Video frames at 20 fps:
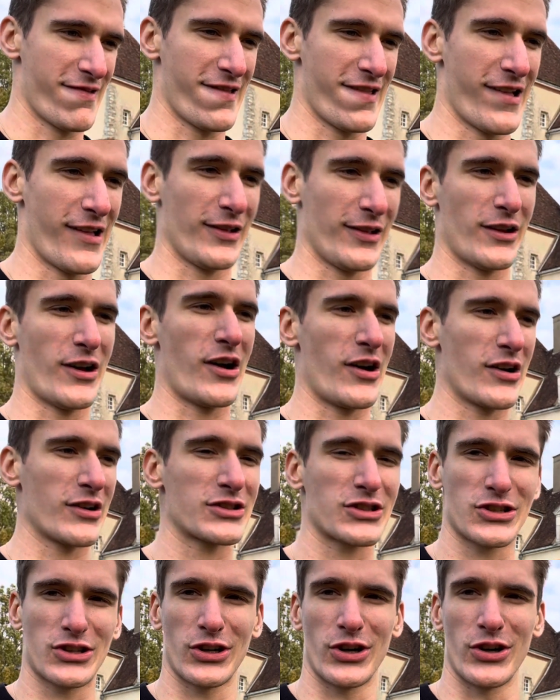a long
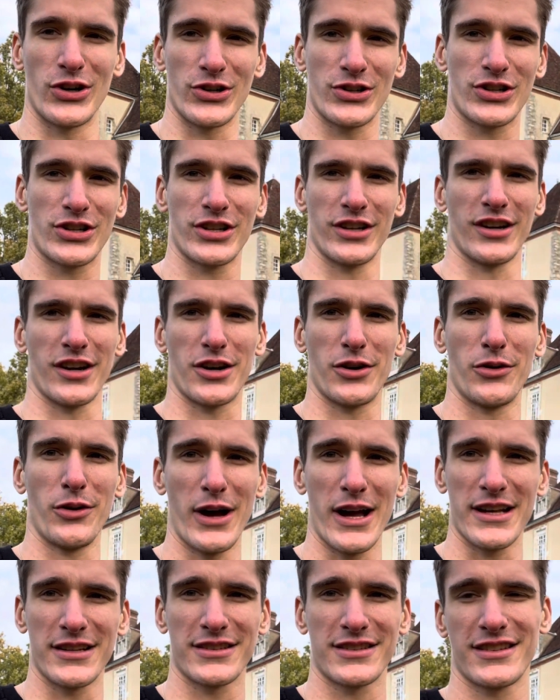search, a
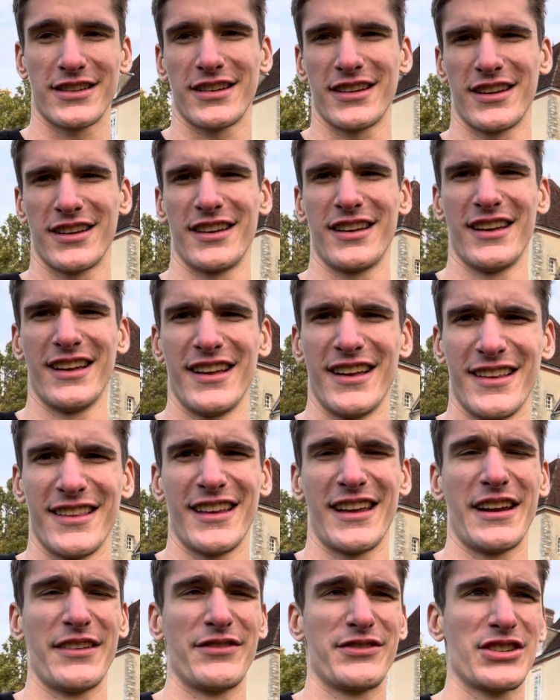quest
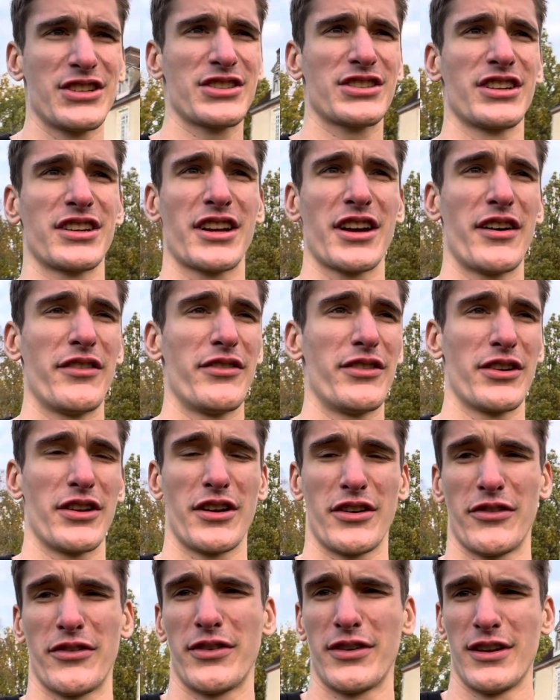that I've just uncovered
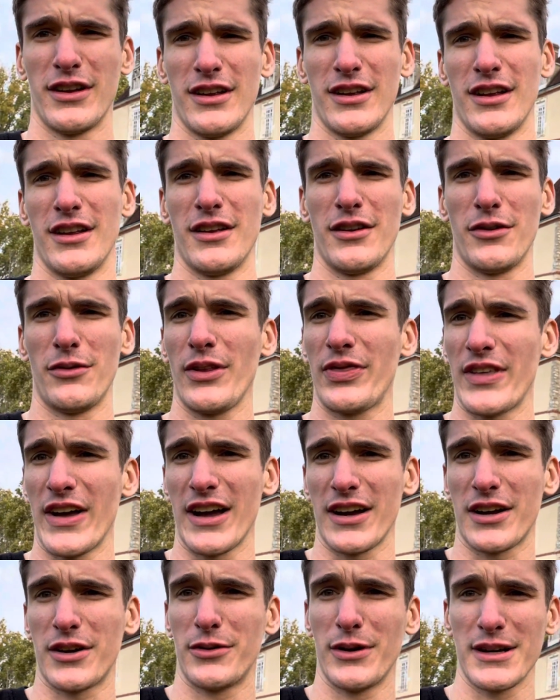of what
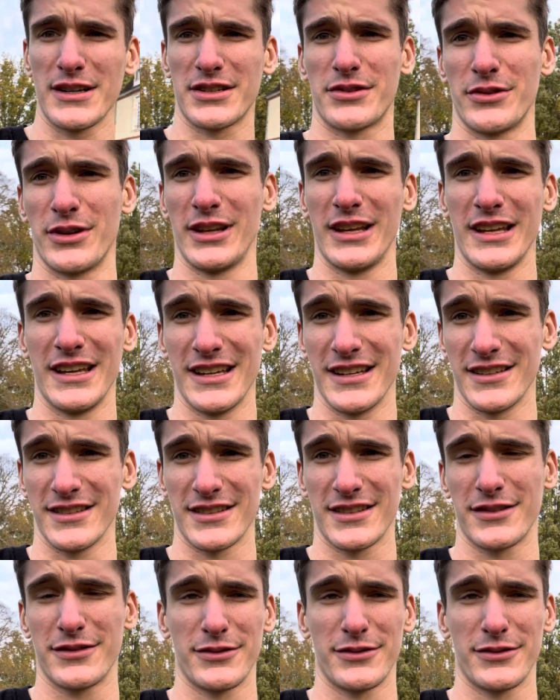that quest really is,